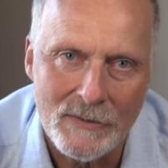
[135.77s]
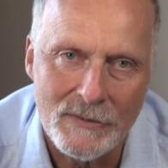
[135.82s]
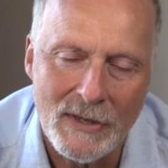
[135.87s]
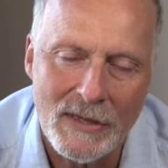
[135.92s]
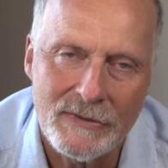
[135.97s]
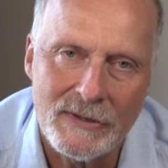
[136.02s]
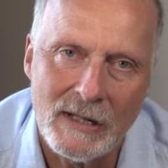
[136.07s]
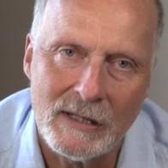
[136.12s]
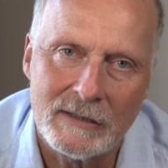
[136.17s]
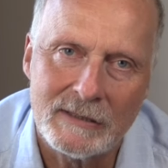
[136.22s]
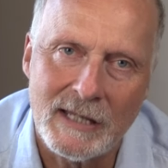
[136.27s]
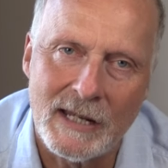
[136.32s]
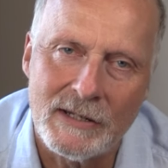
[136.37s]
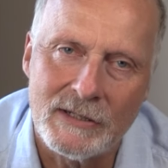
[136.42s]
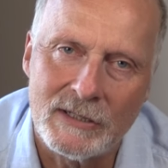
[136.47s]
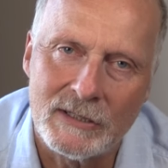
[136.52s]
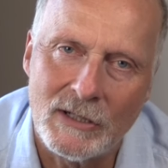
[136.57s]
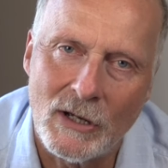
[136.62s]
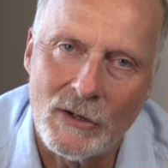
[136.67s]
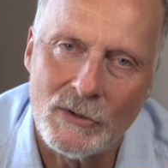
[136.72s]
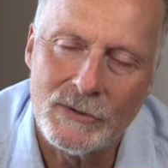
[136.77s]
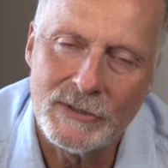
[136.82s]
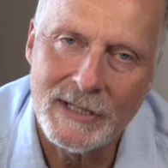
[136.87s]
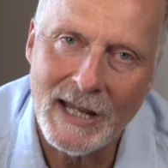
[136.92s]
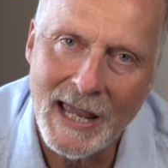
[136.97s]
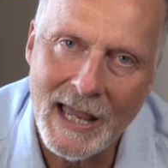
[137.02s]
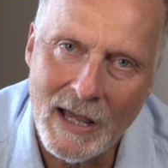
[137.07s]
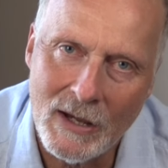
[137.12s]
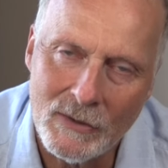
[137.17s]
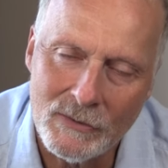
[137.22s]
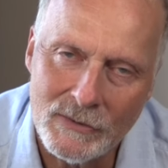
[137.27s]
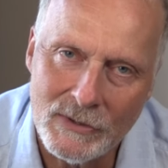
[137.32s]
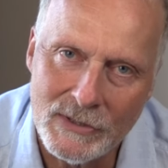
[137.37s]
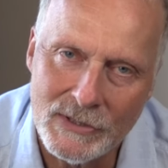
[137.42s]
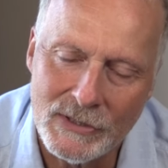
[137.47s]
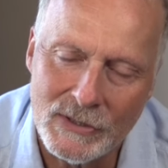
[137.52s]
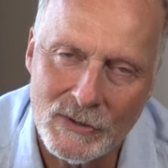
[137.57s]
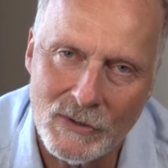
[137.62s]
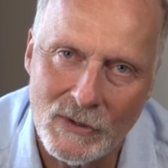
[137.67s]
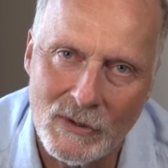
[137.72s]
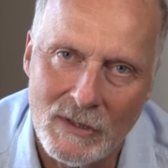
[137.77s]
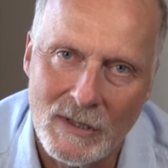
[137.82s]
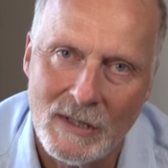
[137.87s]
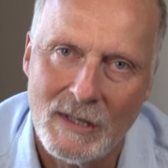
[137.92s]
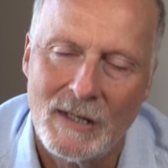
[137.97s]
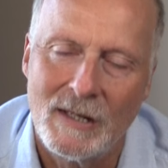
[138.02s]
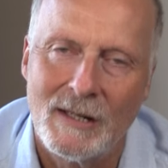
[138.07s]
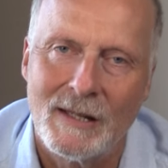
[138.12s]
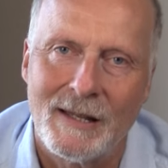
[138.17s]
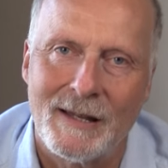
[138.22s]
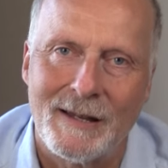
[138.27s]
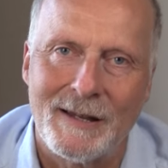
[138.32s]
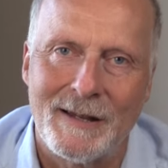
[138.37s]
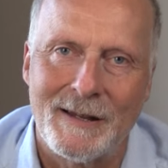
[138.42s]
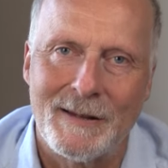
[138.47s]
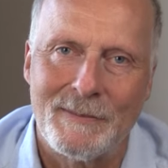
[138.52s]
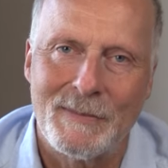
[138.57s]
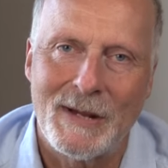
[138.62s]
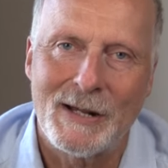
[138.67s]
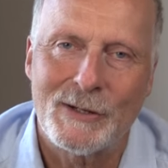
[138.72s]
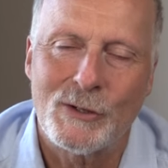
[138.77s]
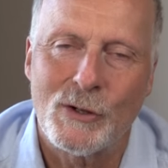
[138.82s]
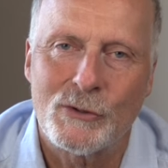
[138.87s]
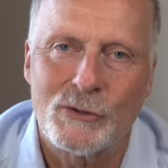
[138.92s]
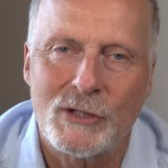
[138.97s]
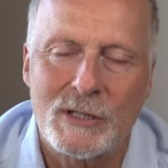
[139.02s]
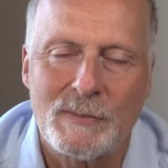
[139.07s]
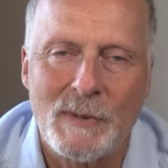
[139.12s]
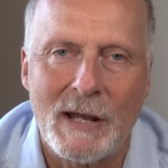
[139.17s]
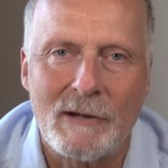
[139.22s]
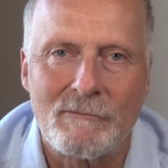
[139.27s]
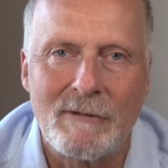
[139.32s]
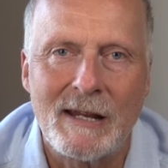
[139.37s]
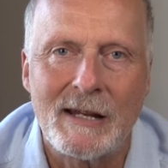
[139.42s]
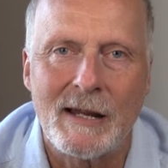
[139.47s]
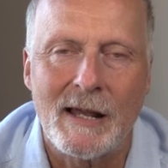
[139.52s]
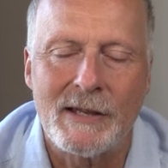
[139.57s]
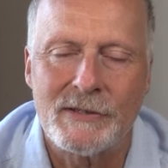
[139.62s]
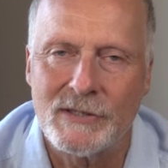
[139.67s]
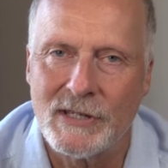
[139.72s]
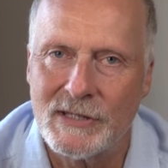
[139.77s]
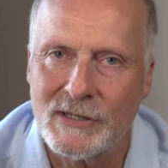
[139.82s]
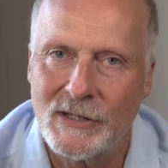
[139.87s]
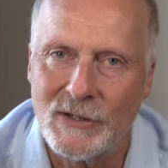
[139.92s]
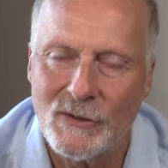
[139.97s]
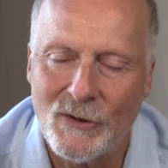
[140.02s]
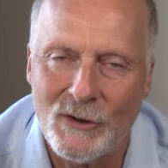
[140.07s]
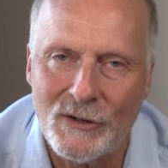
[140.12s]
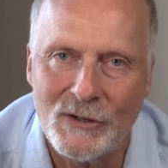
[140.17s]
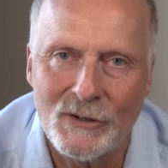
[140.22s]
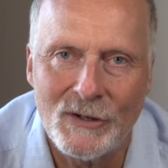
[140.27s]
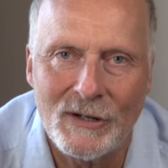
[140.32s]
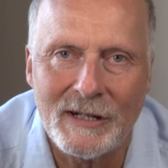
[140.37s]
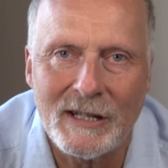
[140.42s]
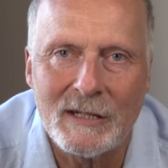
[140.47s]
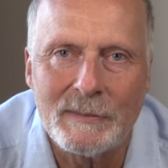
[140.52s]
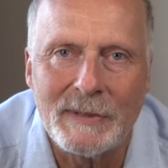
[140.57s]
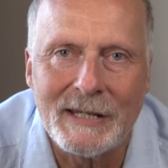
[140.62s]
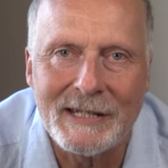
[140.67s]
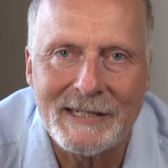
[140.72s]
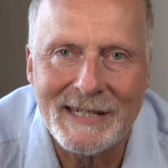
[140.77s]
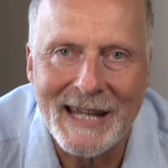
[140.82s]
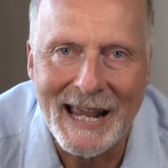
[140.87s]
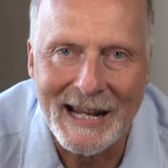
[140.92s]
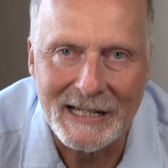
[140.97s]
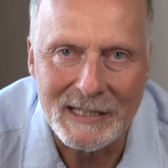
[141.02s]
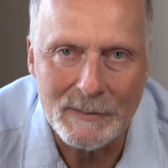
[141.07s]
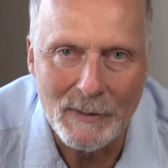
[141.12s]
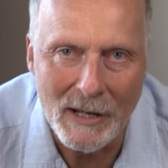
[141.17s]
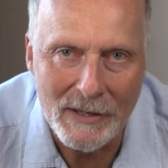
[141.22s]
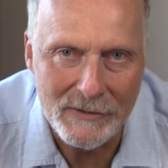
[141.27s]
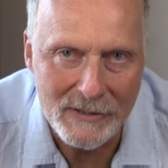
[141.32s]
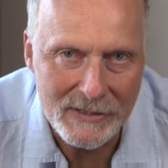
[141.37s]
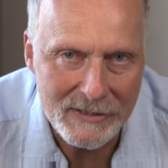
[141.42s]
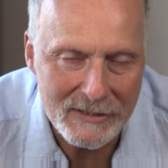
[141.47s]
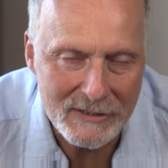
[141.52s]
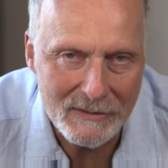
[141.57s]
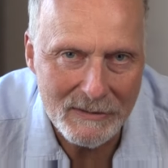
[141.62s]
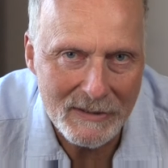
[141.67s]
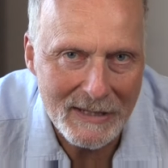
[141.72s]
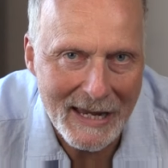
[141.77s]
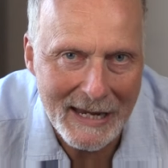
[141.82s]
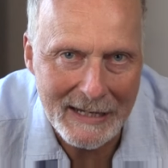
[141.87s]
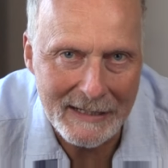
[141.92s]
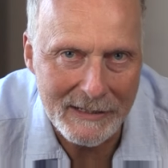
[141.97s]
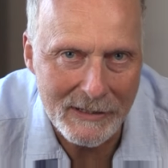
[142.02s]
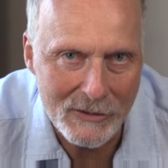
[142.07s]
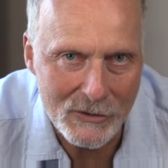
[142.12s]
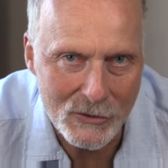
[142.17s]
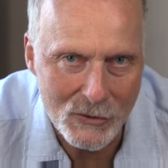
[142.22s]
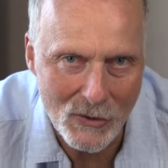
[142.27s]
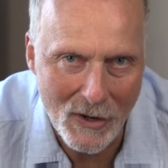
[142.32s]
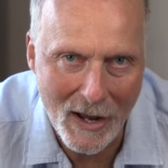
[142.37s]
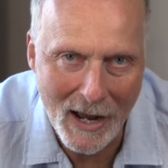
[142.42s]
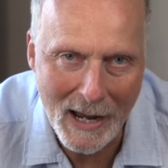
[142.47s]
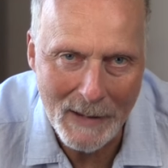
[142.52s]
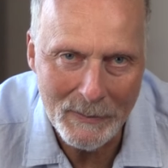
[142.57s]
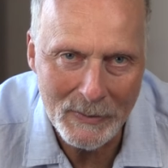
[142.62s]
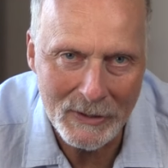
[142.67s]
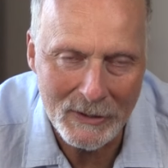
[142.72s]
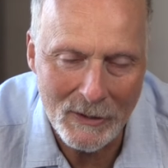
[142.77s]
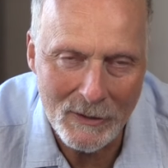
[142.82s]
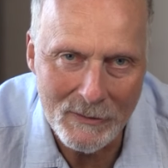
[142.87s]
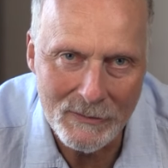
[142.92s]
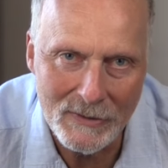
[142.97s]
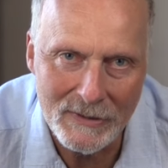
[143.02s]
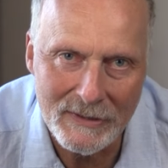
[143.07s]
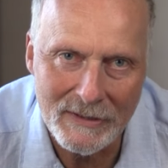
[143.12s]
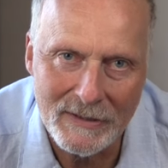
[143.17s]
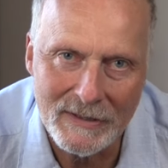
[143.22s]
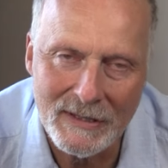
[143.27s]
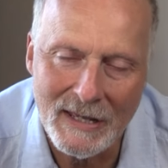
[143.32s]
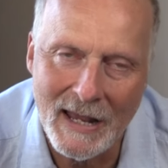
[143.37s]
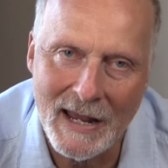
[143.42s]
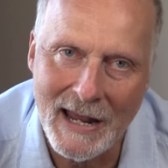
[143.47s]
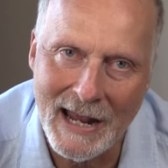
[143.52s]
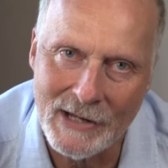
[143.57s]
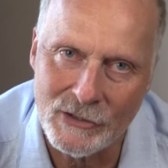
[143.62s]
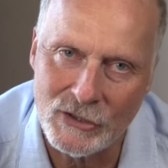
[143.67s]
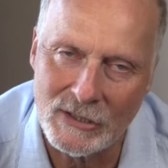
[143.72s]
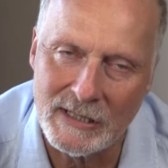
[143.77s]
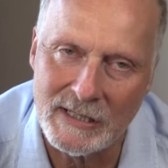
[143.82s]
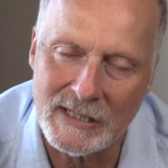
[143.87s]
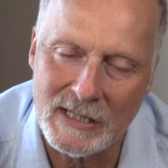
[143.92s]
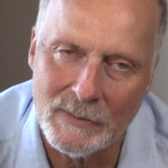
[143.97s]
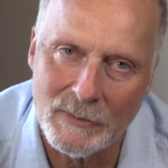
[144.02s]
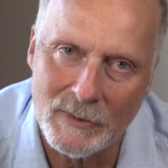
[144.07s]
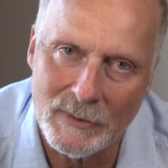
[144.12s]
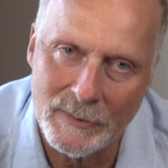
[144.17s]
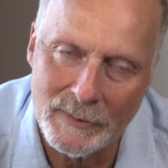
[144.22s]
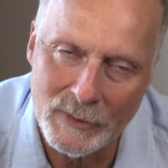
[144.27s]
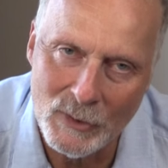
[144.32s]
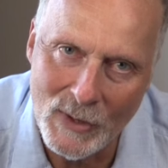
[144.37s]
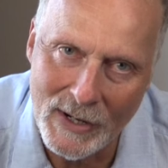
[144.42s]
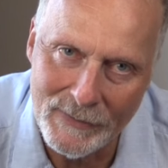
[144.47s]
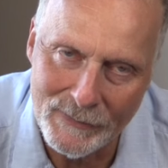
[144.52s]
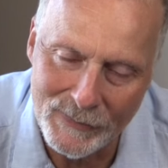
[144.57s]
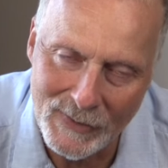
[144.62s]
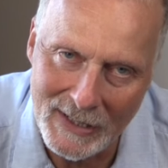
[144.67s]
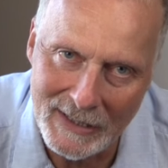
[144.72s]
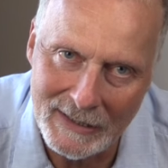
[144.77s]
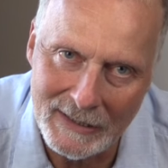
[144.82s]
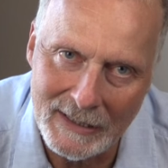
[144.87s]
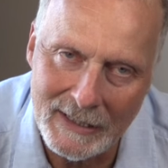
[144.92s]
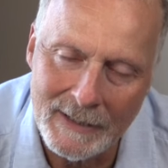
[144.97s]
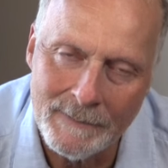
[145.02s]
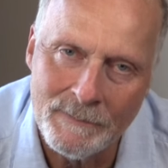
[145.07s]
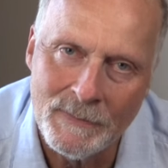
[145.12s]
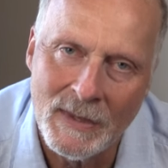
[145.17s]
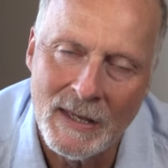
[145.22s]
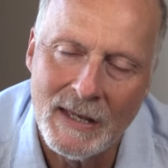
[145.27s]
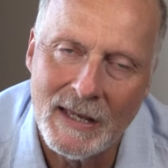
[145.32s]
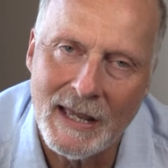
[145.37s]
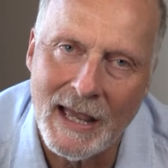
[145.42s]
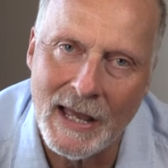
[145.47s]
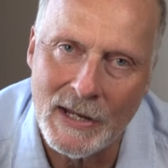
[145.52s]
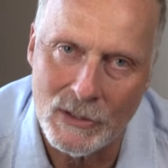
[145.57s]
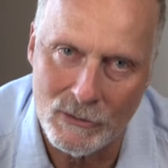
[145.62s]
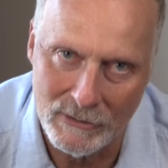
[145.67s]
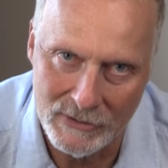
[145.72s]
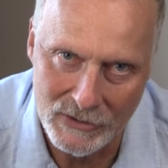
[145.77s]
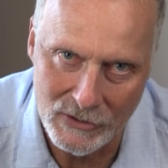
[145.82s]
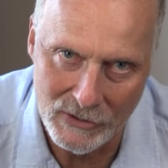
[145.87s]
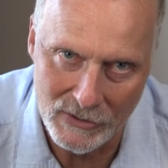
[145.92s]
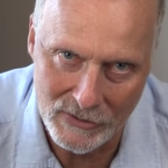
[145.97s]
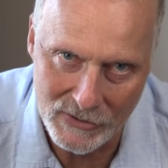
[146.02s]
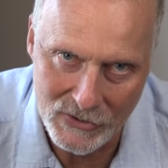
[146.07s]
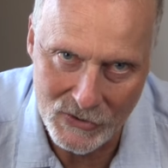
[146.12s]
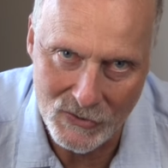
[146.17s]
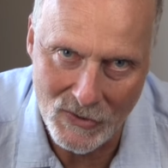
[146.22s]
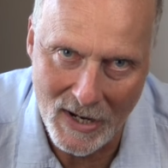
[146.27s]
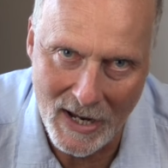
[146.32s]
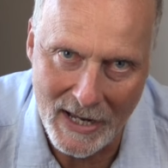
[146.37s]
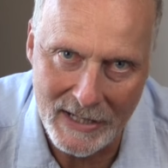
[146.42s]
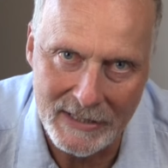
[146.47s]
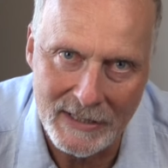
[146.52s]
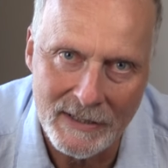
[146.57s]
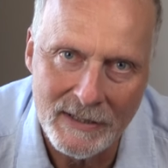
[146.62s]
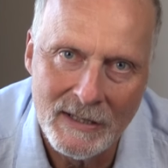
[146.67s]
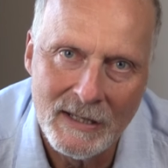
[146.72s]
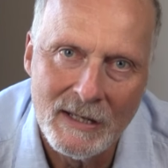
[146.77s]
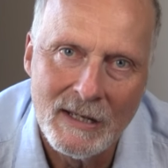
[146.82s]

Then they'll tend to go down as your unconscious mind realizes you're not going to be attacked by this alien tribe, that actually some of them are quite friendly and you're into your stride.